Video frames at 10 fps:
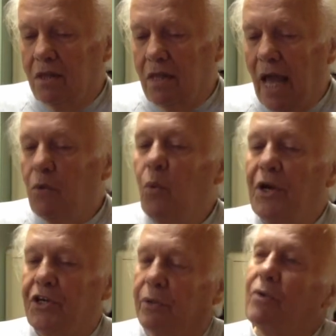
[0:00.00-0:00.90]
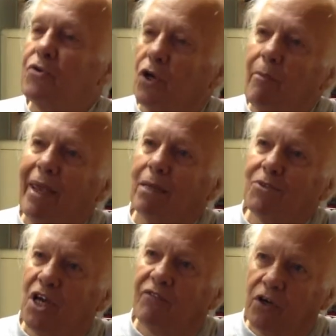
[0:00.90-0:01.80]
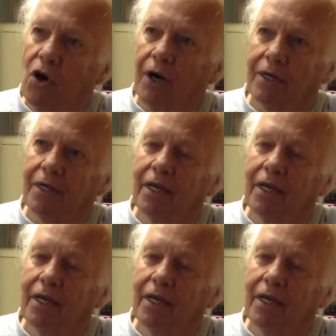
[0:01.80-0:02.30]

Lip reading: that winter he was going to make himself a kart.